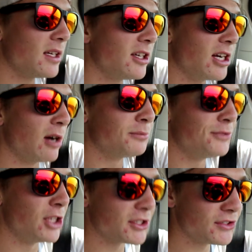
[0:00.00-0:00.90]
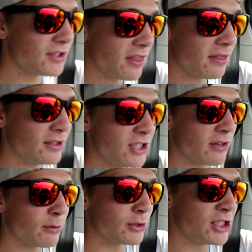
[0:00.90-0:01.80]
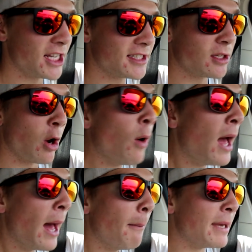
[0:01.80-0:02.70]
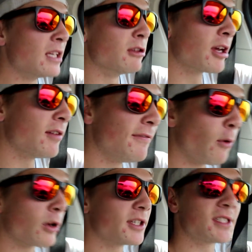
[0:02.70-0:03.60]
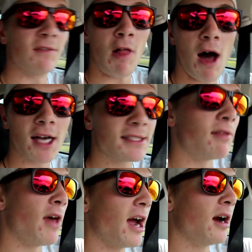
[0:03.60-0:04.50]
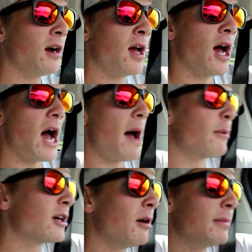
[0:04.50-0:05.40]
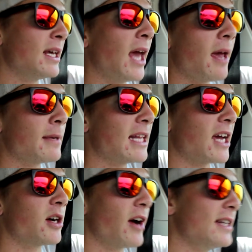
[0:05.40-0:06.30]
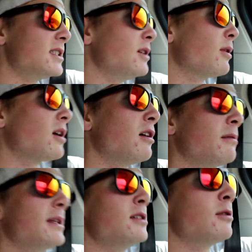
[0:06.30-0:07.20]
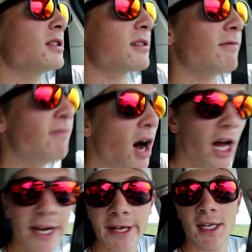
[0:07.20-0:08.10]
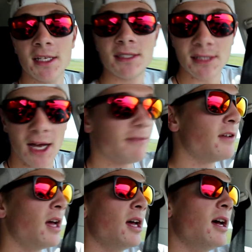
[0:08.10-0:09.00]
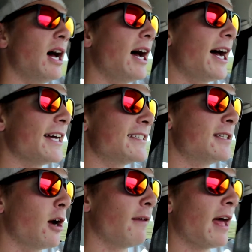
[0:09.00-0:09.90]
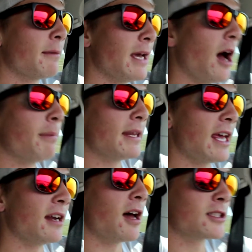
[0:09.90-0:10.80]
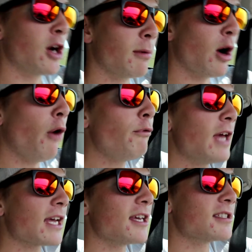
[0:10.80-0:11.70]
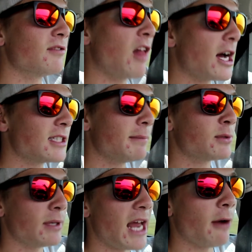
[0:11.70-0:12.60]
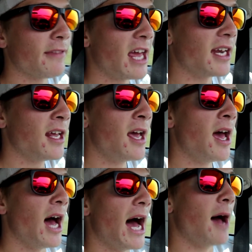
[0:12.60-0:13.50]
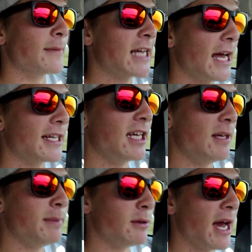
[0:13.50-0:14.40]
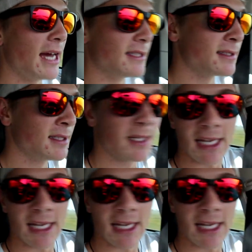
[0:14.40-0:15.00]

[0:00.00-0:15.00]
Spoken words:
You know, just the general GS. So be looking forward to some vlogs there. We're gonna be gaming like crazy. We're gonna be doing some fun stuff. So that'll be up in the end of October. Hopefully I can get some vlogs up between now and then to kind of keep you guys